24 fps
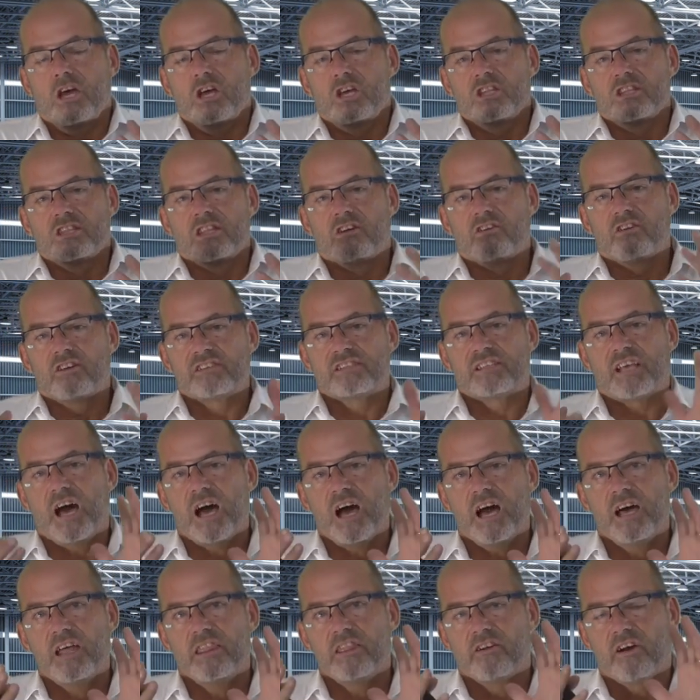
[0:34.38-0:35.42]
There
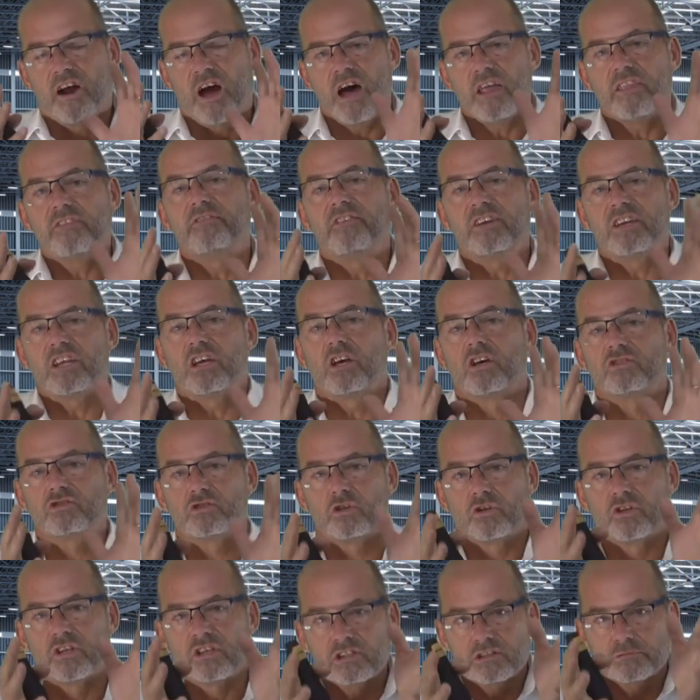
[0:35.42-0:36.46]
are other videos
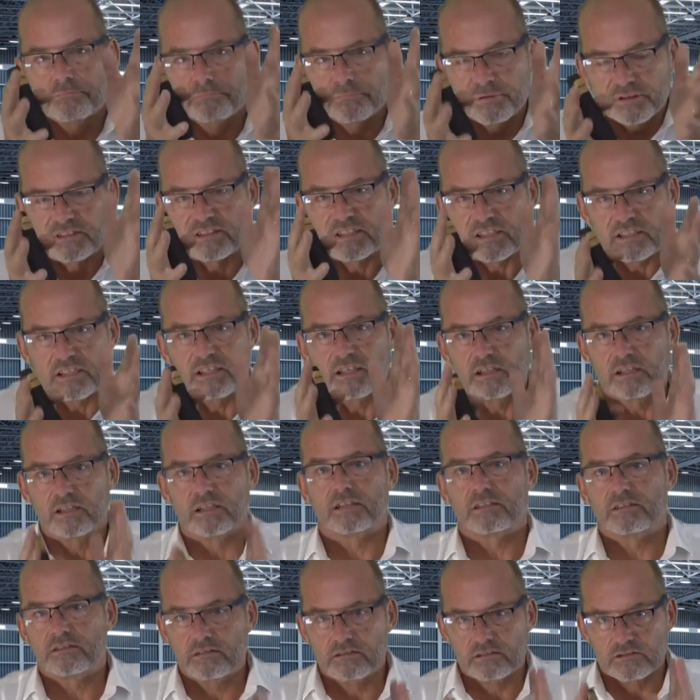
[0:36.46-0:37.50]
on this
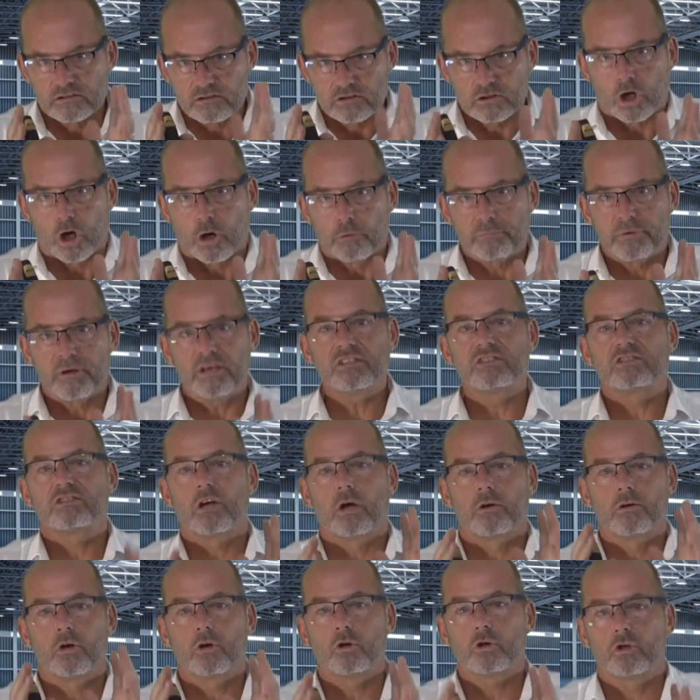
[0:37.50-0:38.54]
particular topic, so
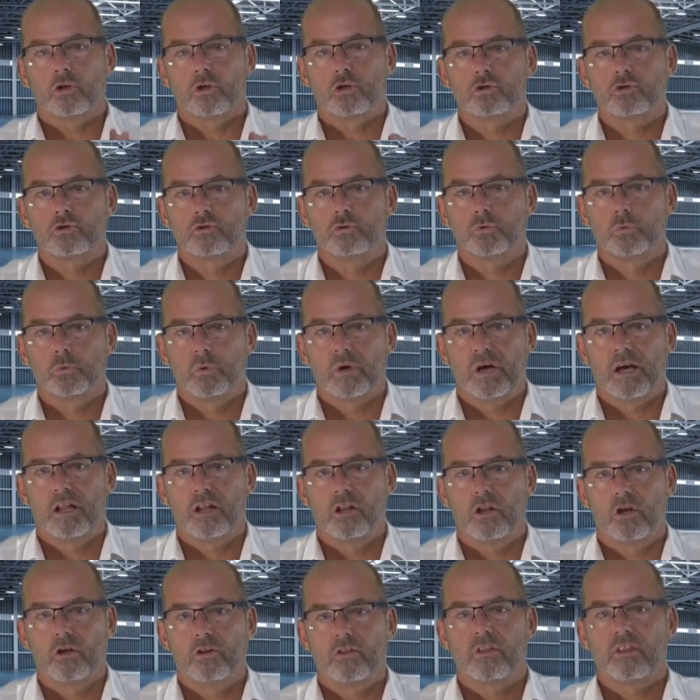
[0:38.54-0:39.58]
I'm not going to
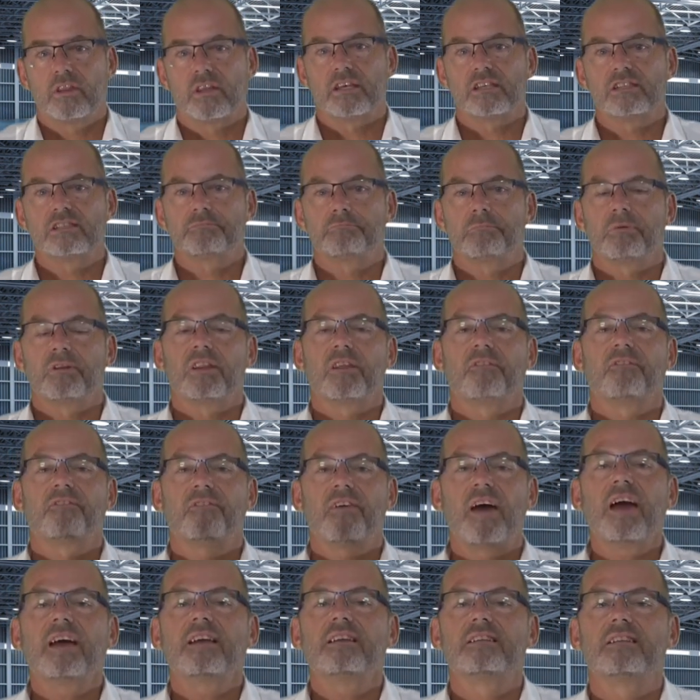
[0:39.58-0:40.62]
dwell on this, but the
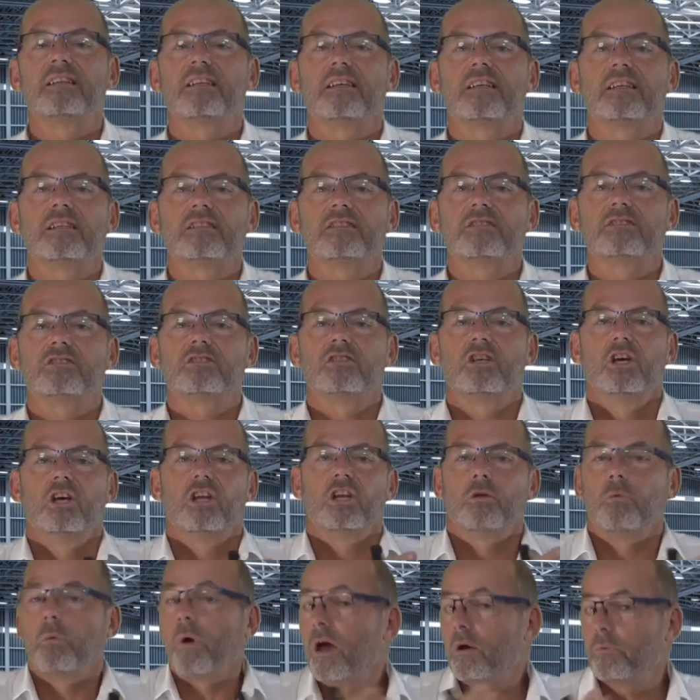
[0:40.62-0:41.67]
fact is,
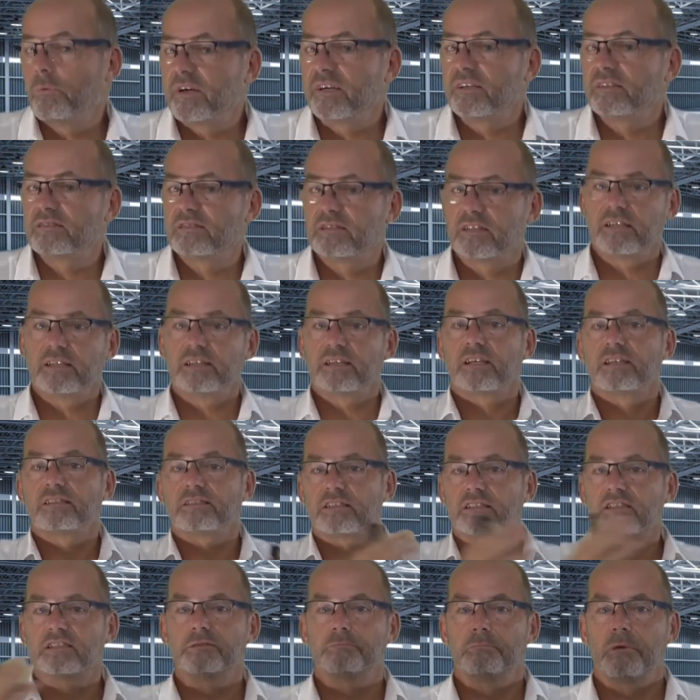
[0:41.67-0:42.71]
the way we see it, there's
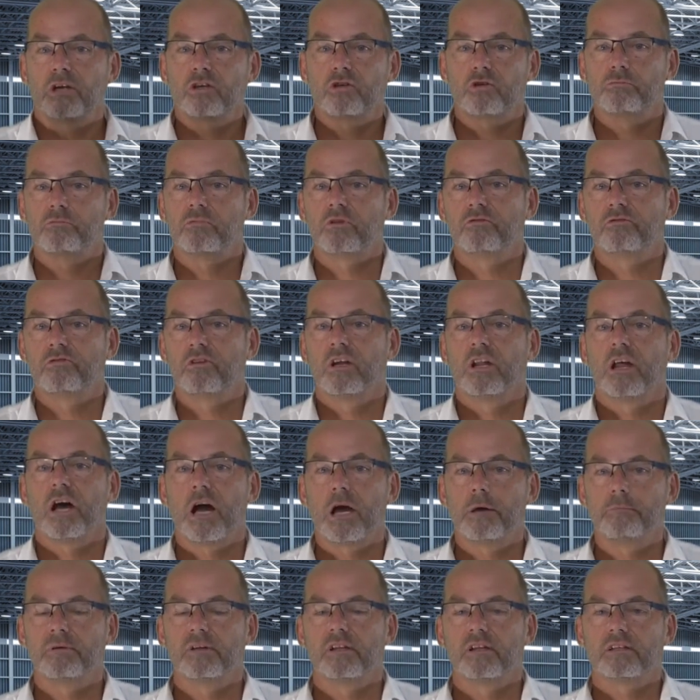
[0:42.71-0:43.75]
a spectrum of
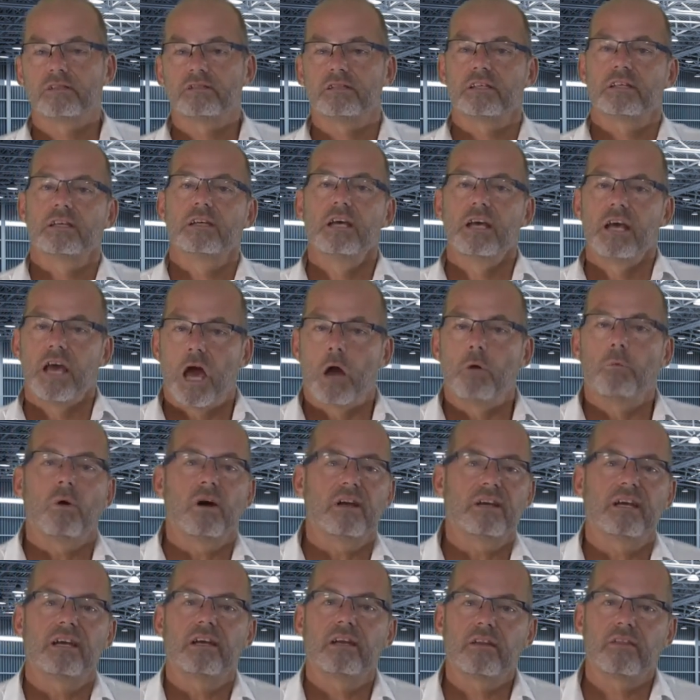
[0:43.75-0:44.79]
reliability. At
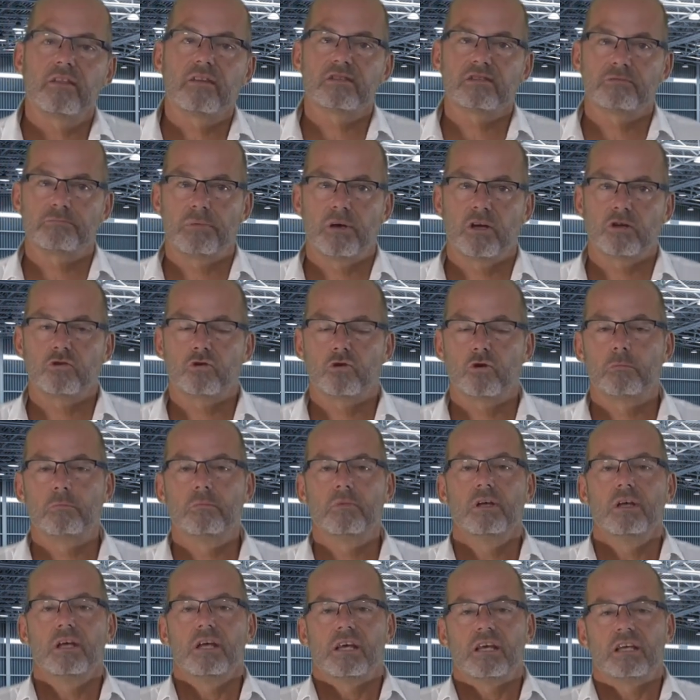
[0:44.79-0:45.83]
one end of the spectrum
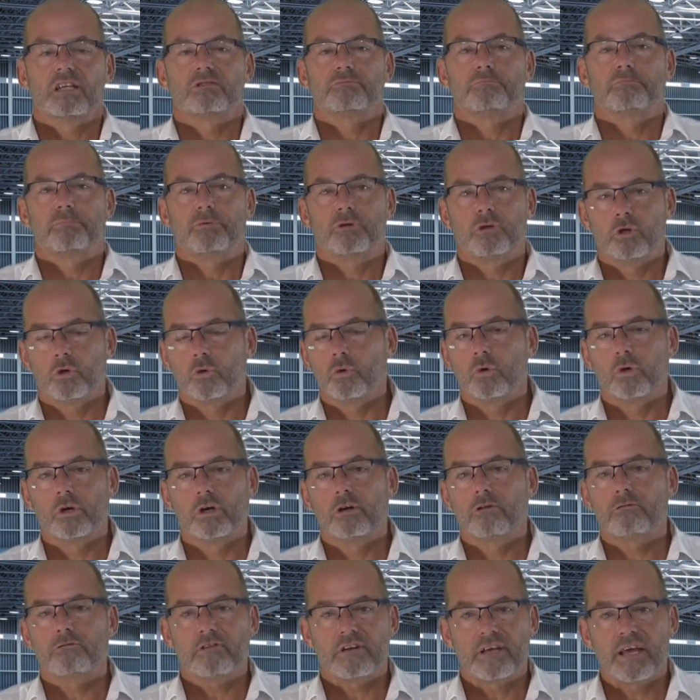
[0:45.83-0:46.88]
is
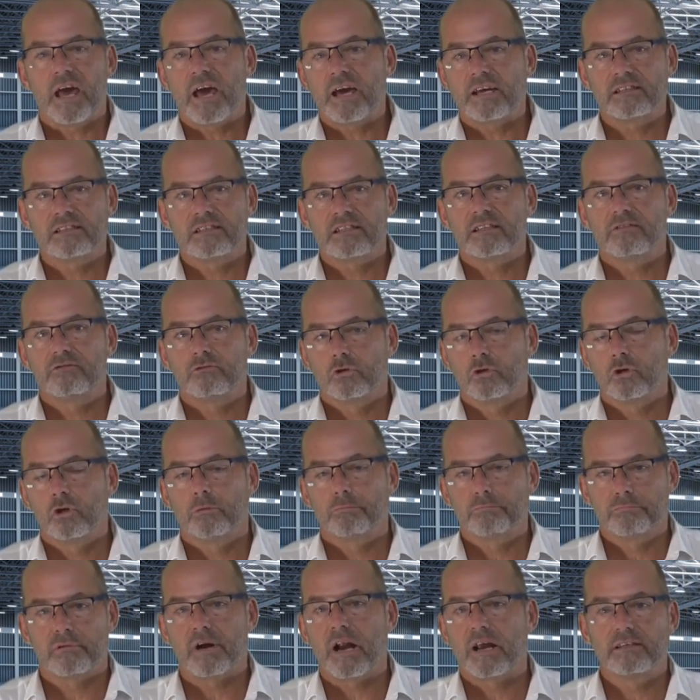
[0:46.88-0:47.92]
pure reactive
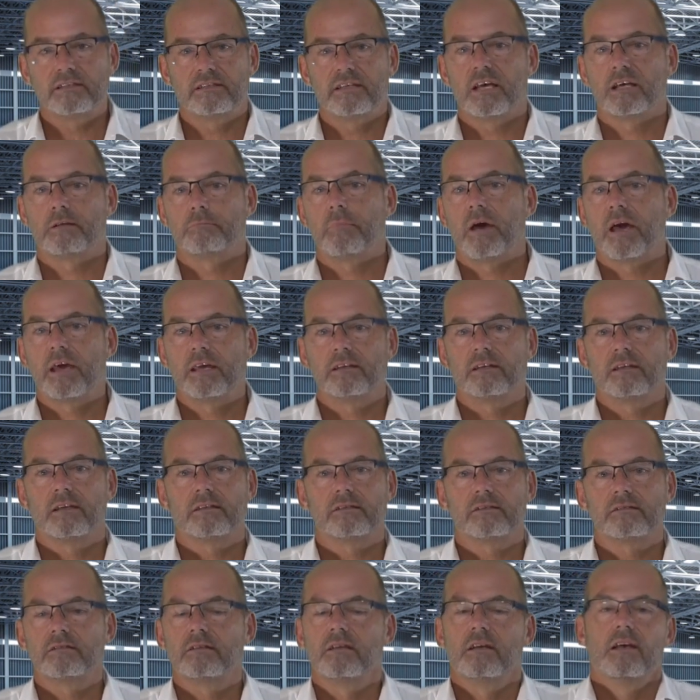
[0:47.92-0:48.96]
or breakdown
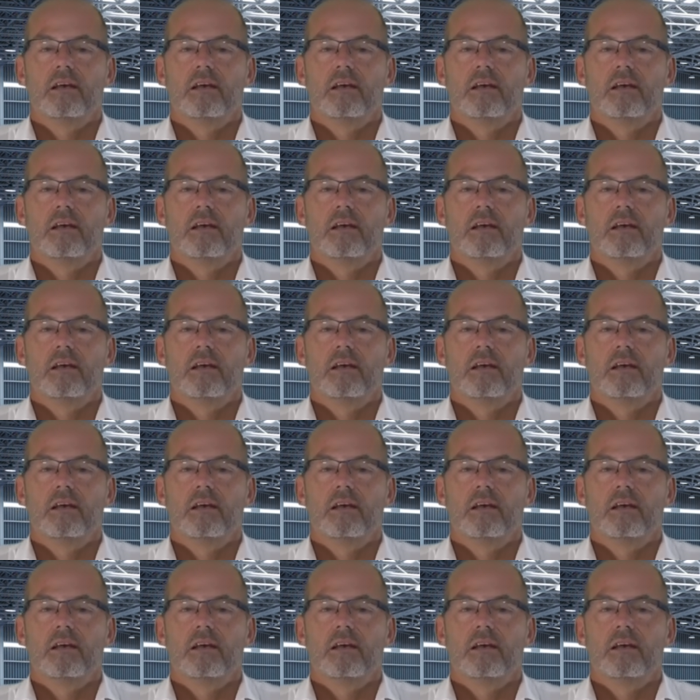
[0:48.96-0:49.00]
maintenance.